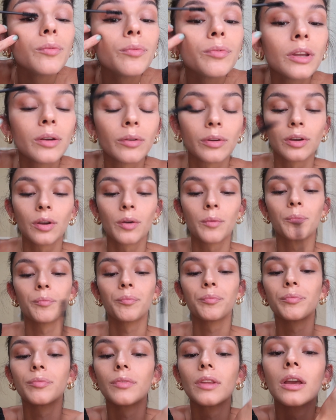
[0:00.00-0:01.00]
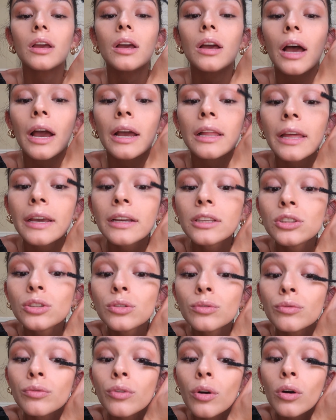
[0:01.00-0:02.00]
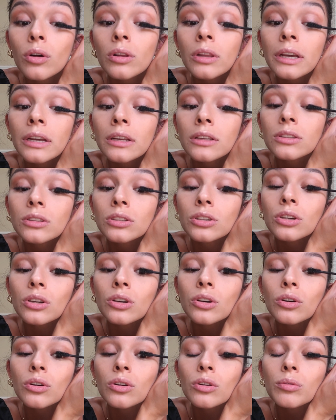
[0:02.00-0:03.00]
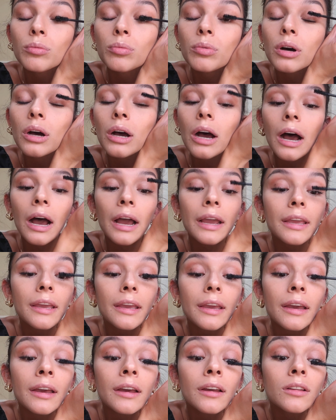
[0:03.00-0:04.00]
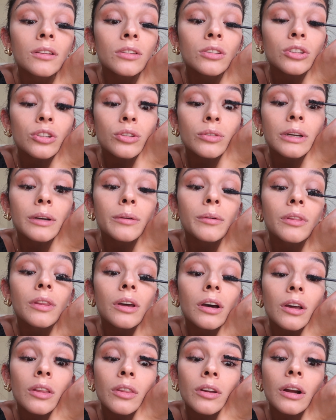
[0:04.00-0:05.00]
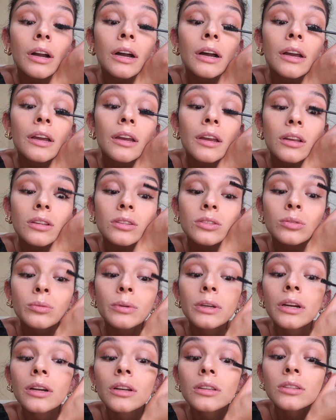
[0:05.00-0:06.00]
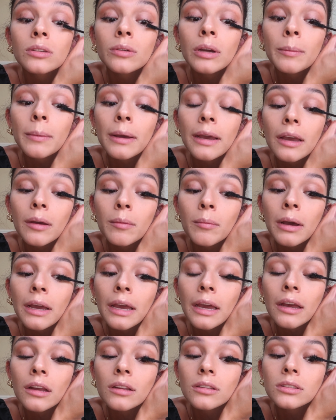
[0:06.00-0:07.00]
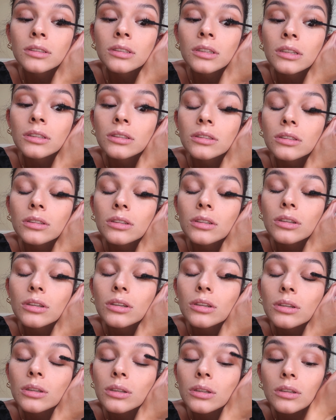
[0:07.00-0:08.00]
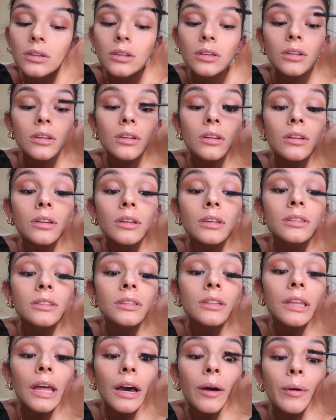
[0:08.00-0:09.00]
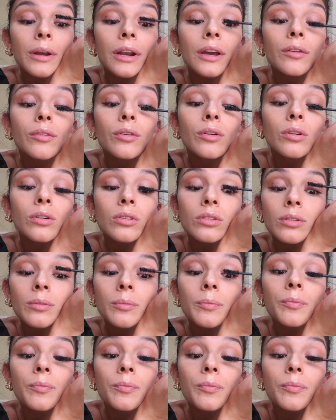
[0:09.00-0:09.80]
There we go. I like to roll it too, but I can't do it with the other eye. It's weird. It's the way my hand sits. See that when I rolled?